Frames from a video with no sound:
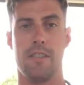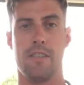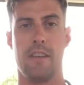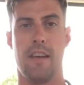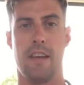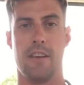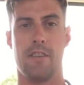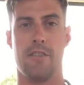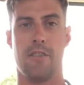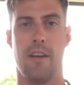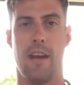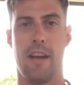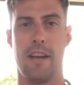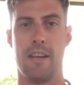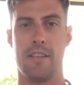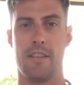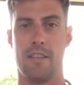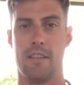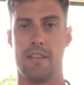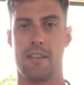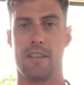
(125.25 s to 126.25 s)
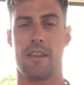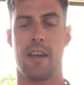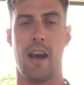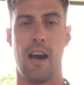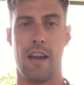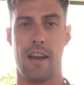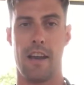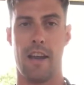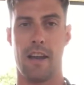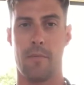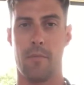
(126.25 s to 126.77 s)
saturations,
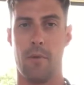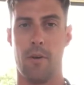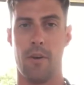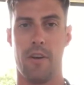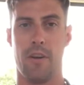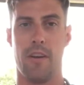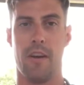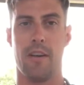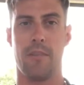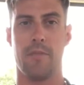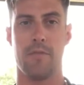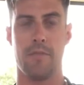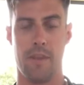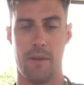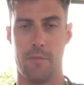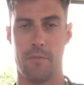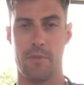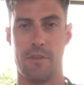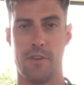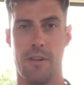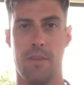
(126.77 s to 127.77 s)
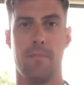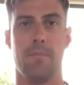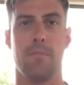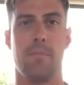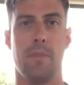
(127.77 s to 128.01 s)
cardiac monitor, temperature,